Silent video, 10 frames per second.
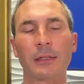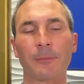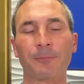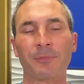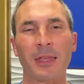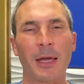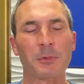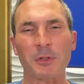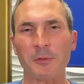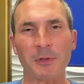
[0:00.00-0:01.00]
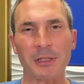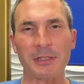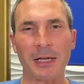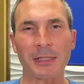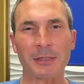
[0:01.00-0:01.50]
And I'm just so very
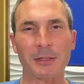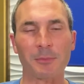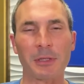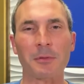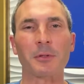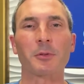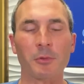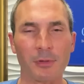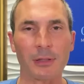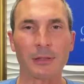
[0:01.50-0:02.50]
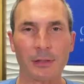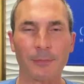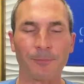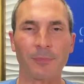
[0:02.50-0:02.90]
excited to be able to do this